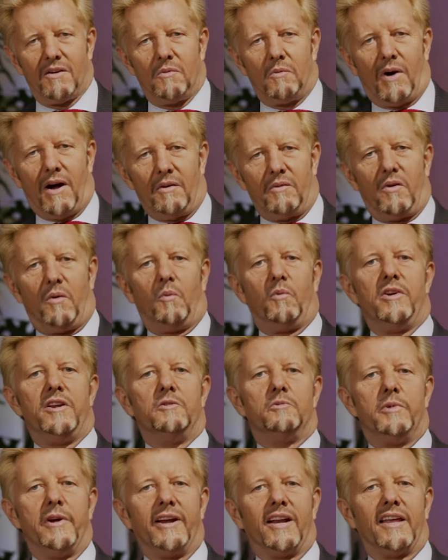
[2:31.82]
What
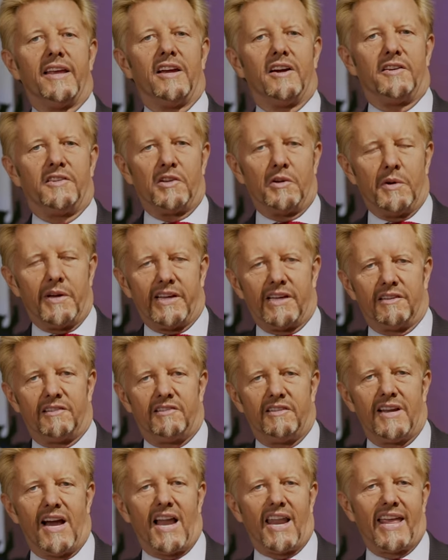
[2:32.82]
we really are doing
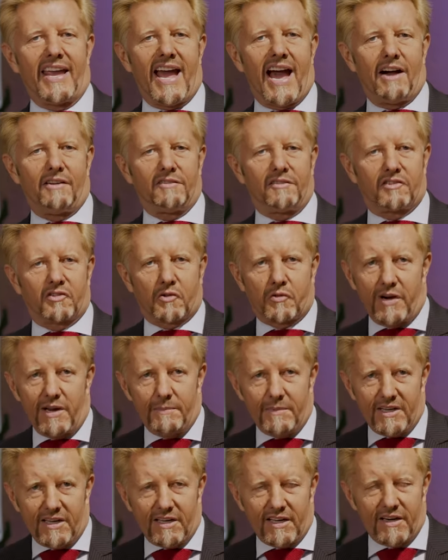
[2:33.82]
is yelling out and
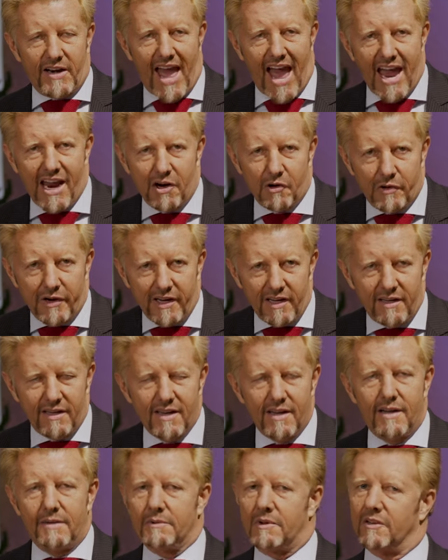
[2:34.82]
screaming and angry
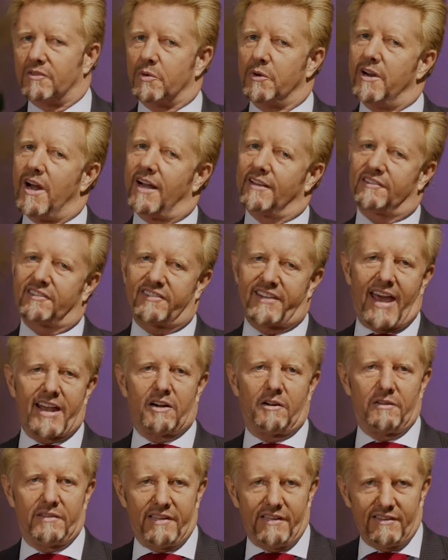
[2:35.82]
because we're not
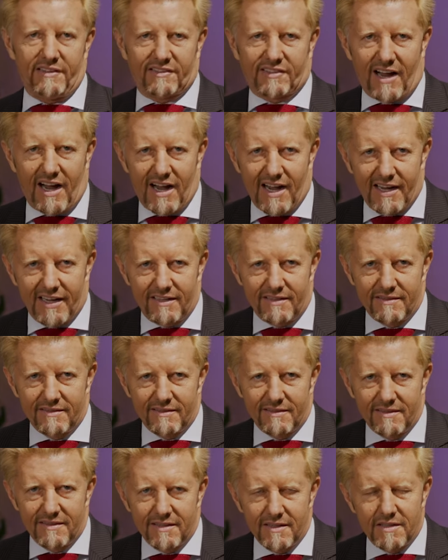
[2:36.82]
settled inside.
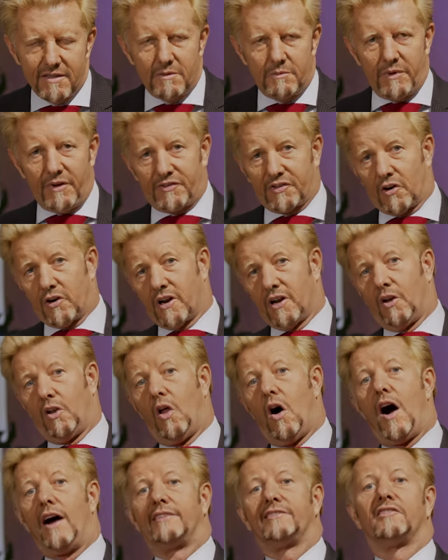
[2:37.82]
We sort of
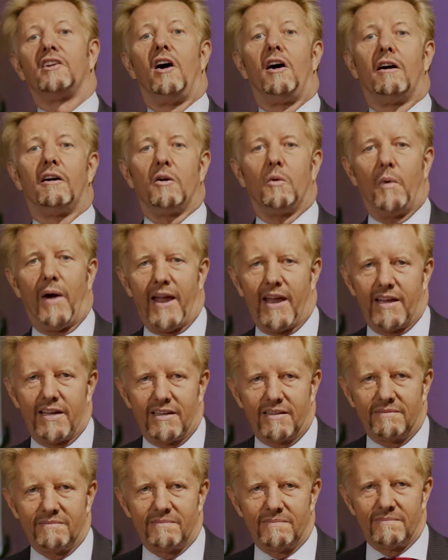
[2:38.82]
lost our way.
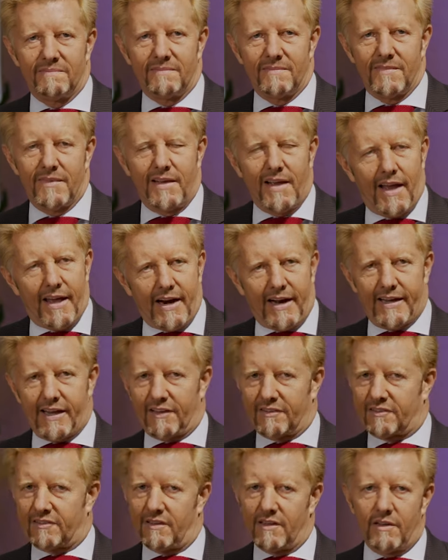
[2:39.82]
And I
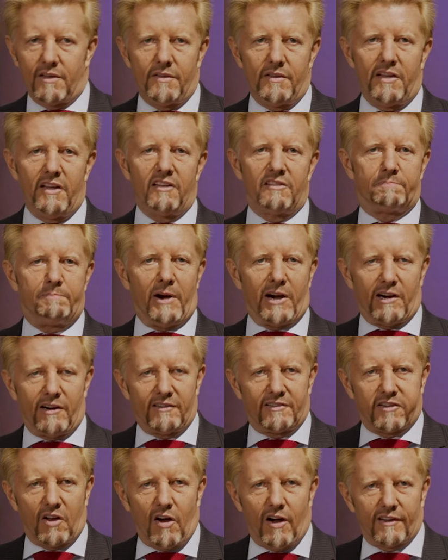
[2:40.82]
guess these
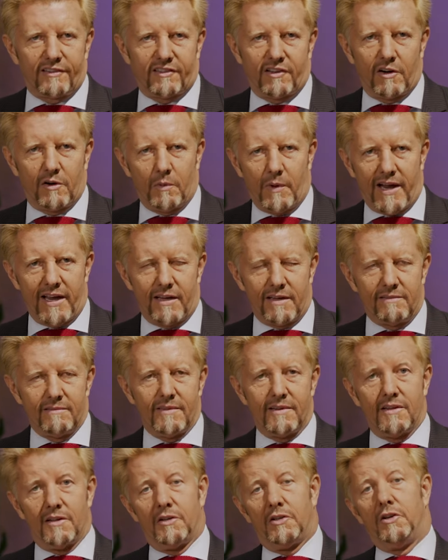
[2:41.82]
birds lost their way.
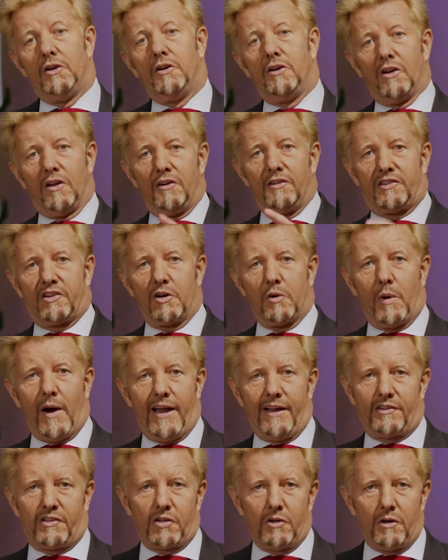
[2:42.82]
You'd lose your
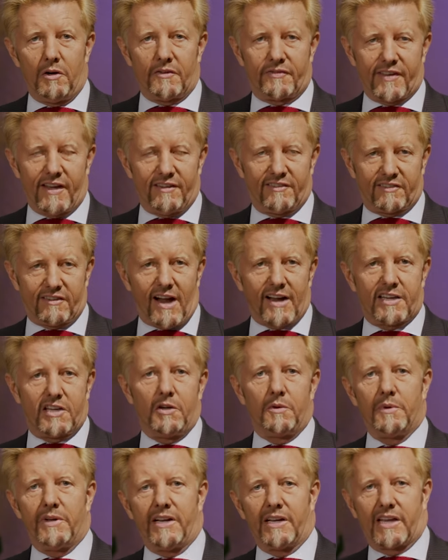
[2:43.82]
way too if they stuck
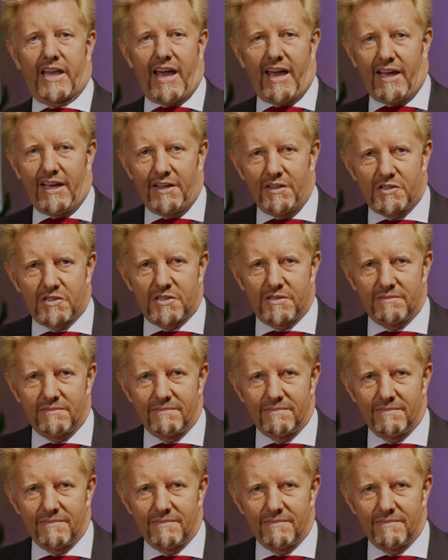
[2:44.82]
you in a cage.